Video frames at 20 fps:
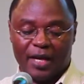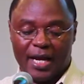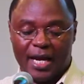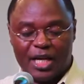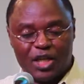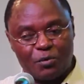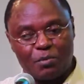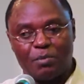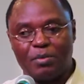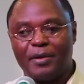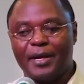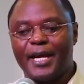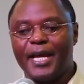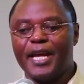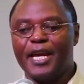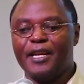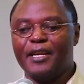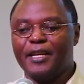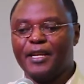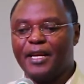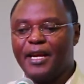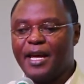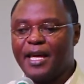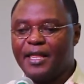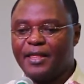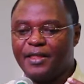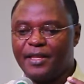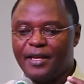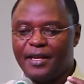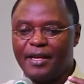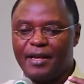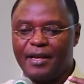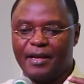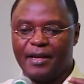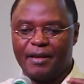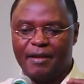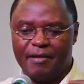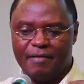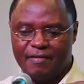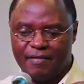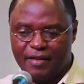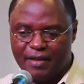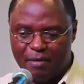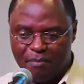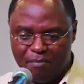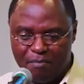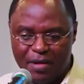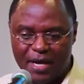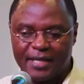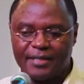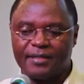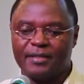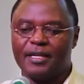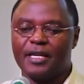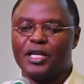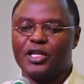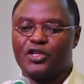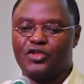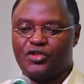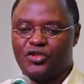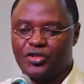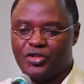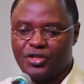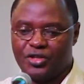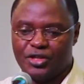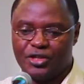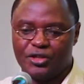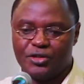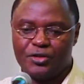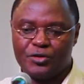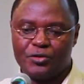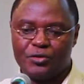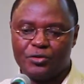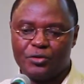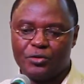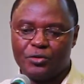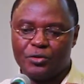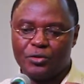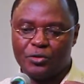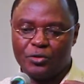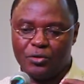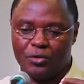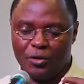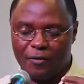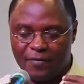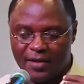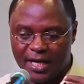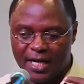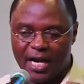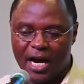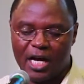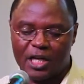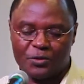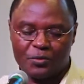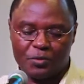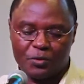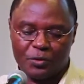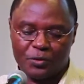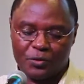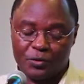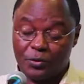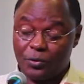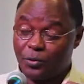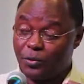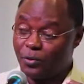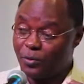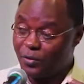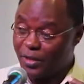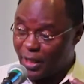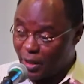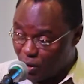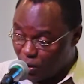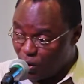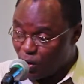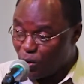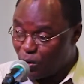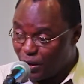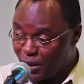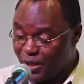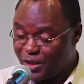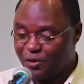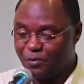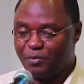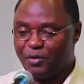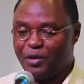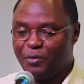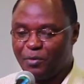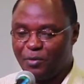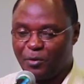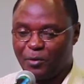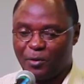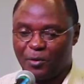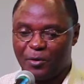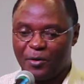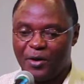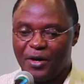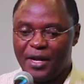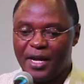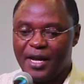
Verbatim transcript: explain the, the message to, of the gospel to the Congolese people.